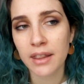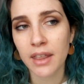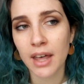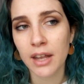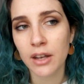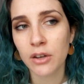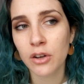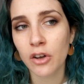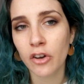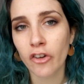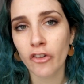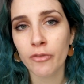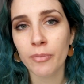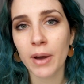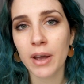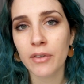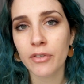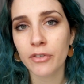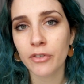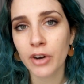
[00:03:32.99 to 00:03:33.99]
that none of
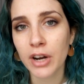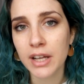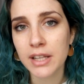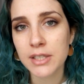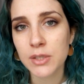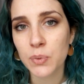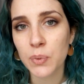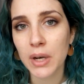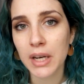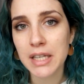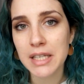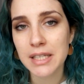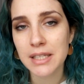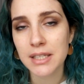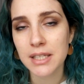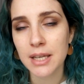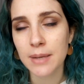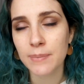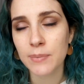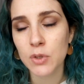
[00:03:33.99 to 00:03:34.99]
my friends really
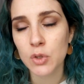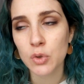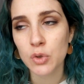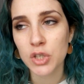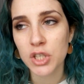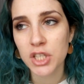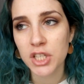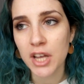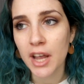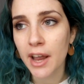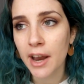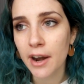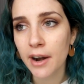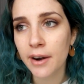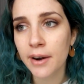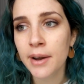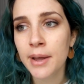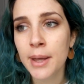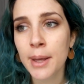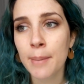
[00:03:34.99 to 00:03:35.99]
seemed to share